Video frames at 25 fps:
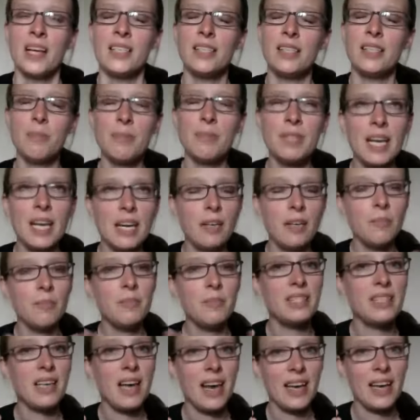
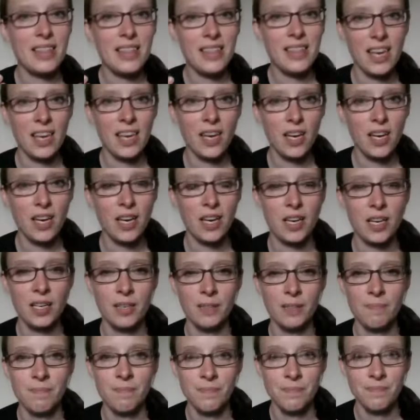Sometimes I think
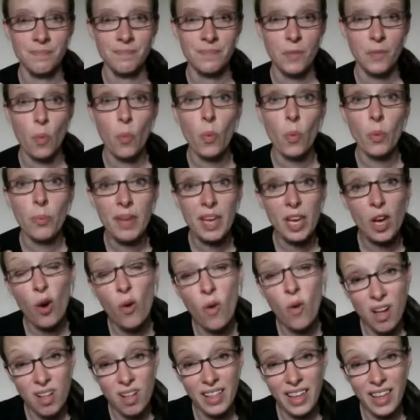when we
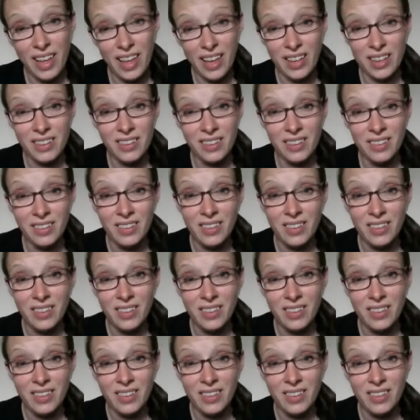go all in,